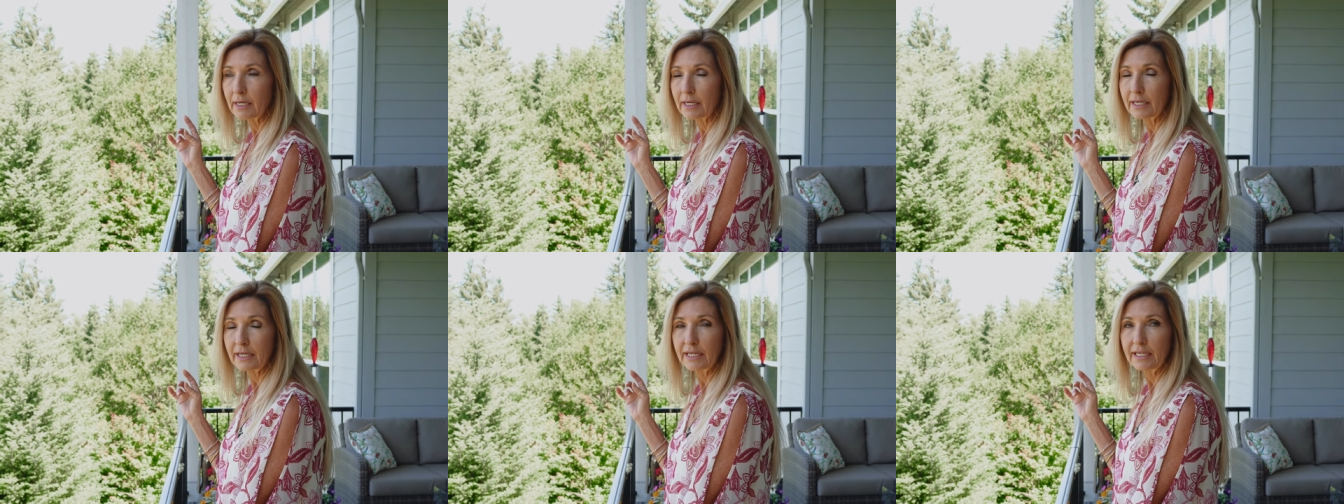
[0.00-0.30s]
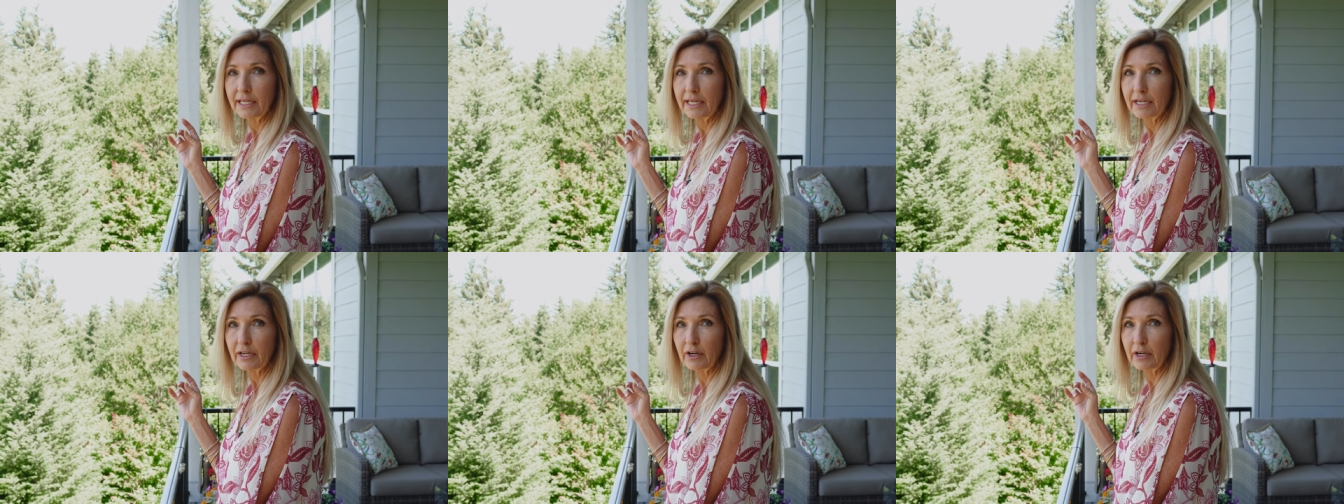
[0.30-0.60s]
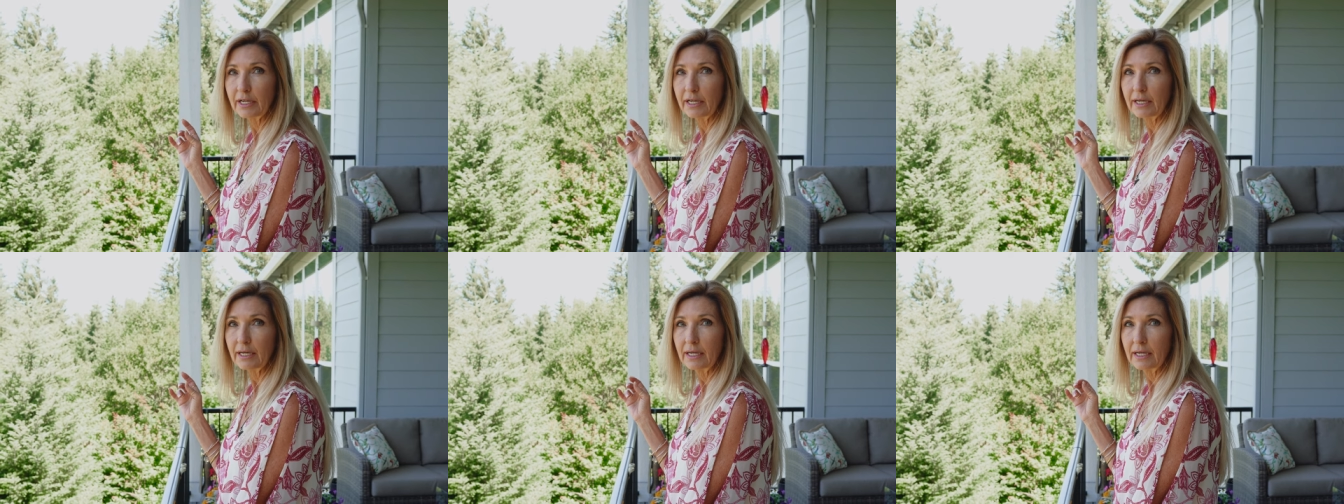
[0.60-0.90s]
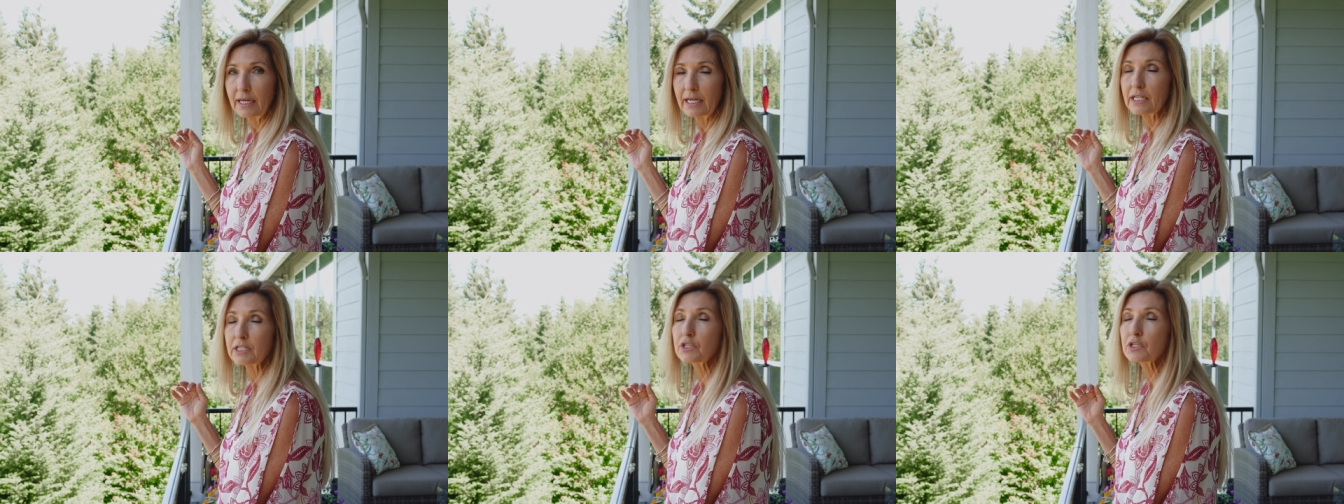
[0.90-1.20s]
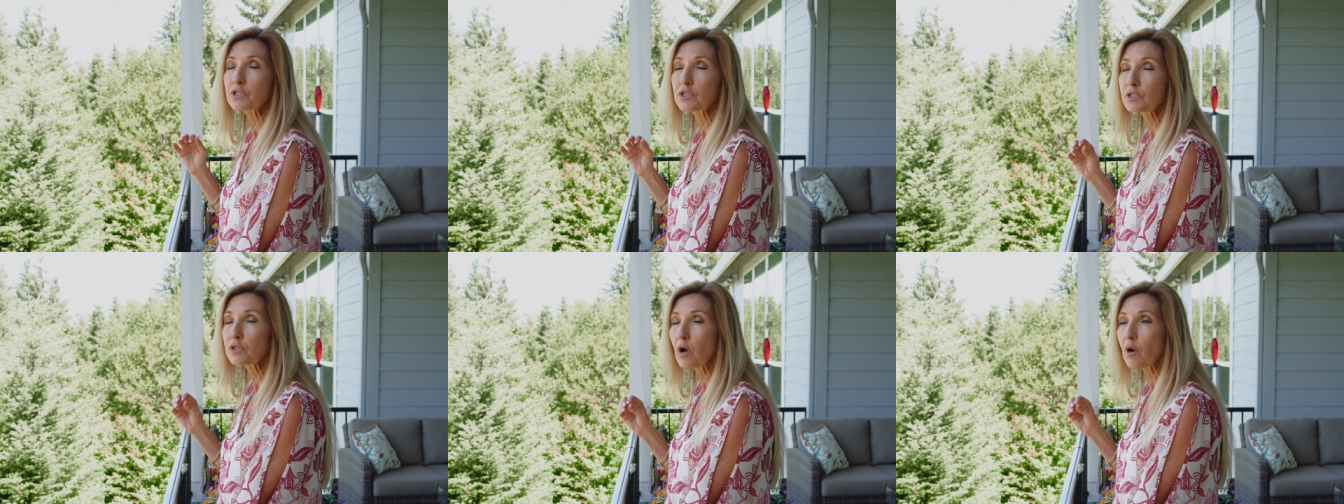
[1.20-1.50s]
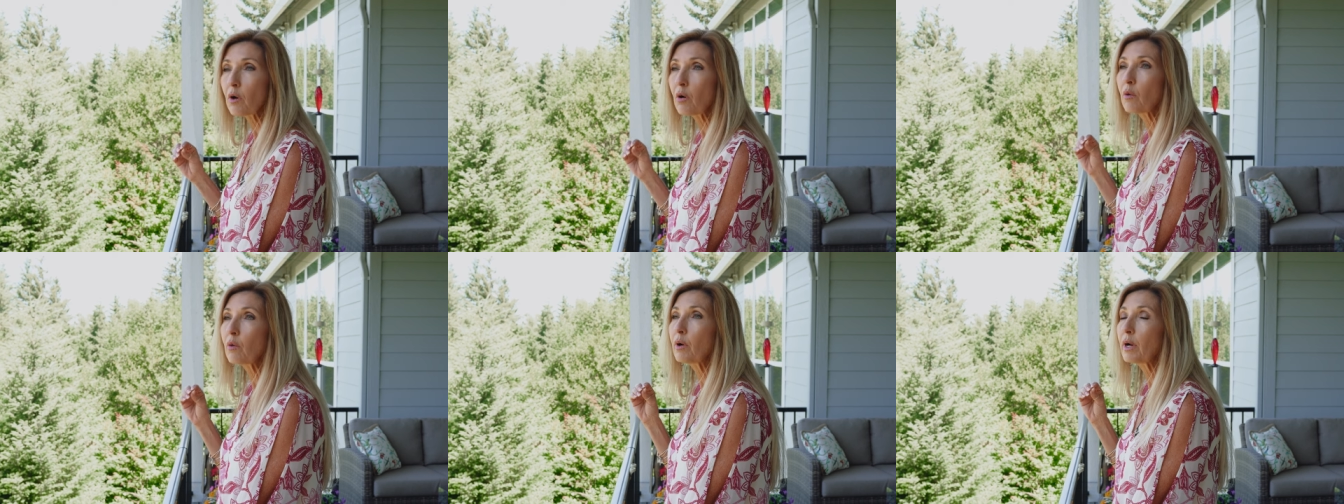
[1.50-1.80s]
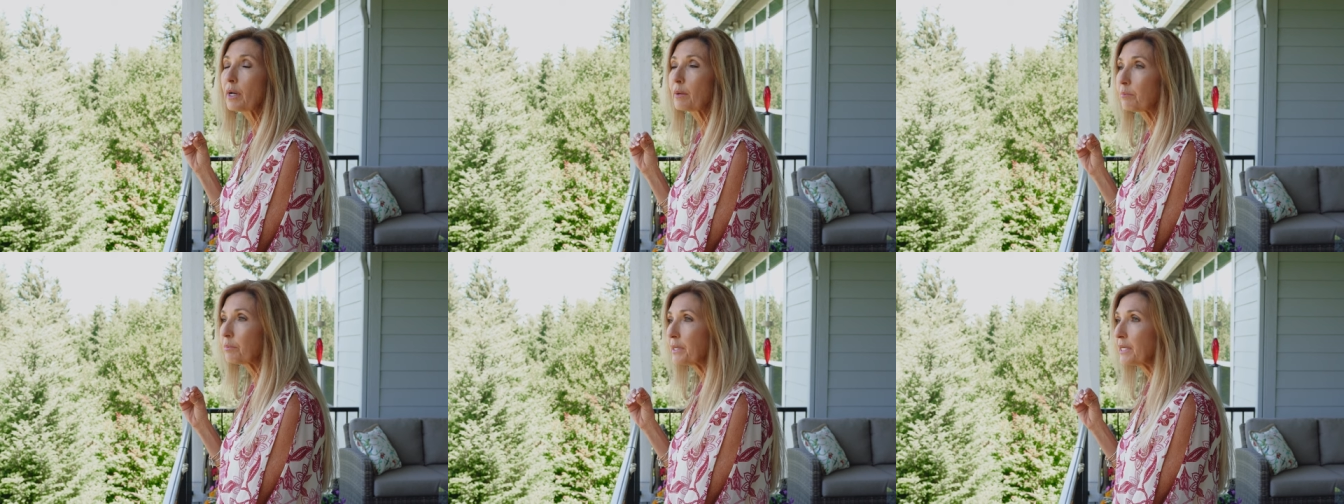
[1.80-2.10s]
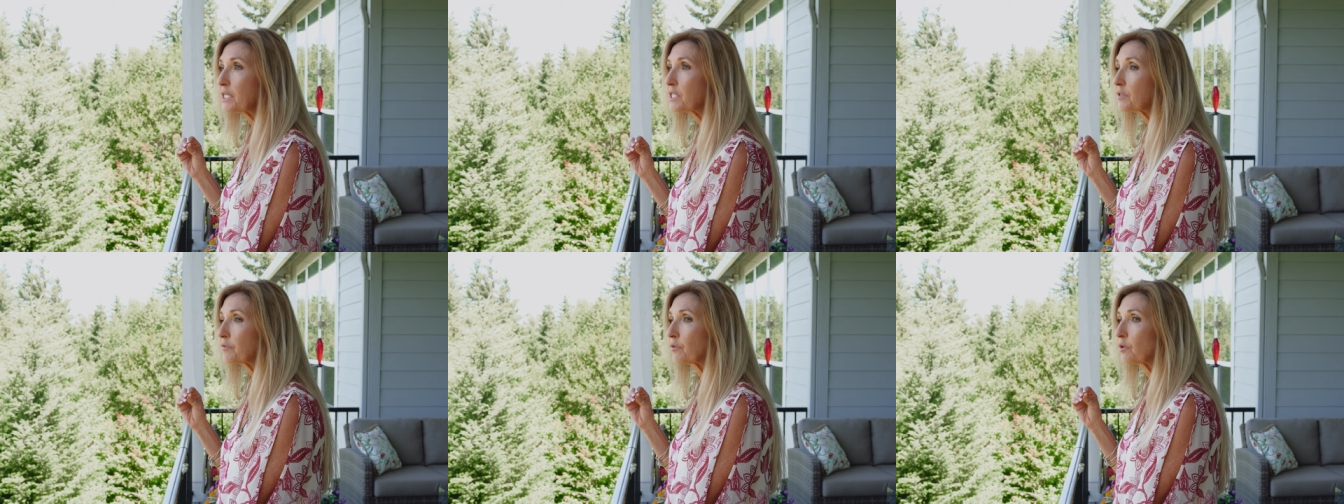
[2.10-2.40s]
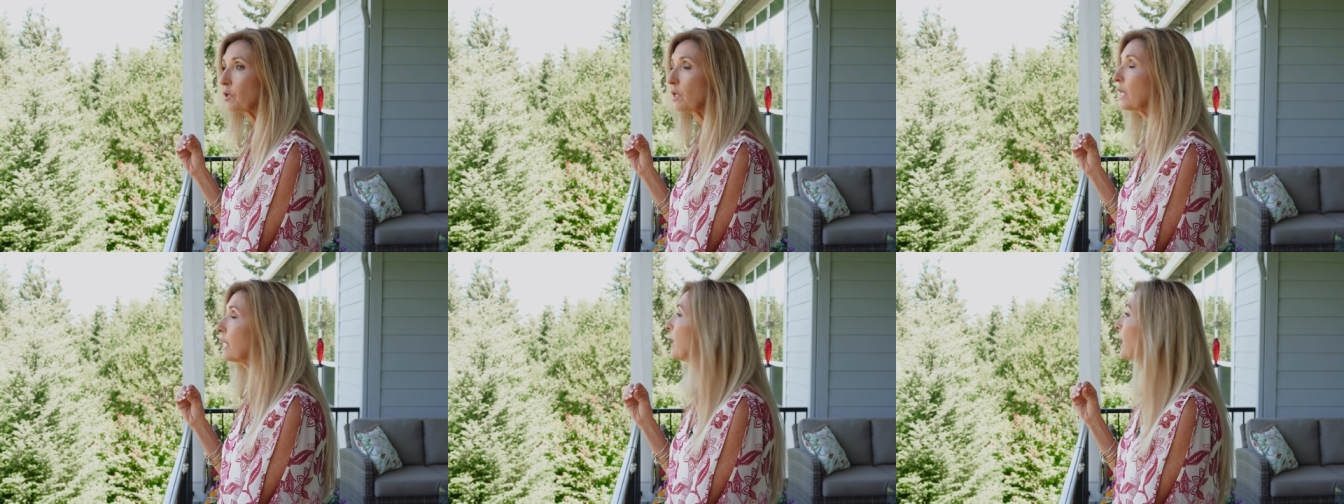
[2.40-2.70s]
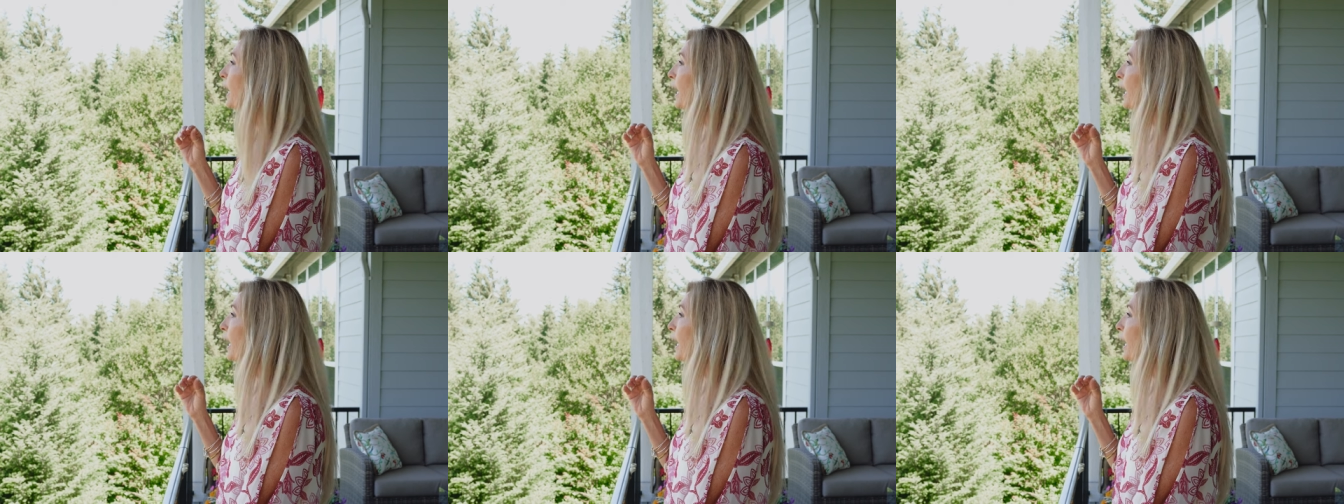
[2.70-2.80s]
Can you hear it? It's so peaceful.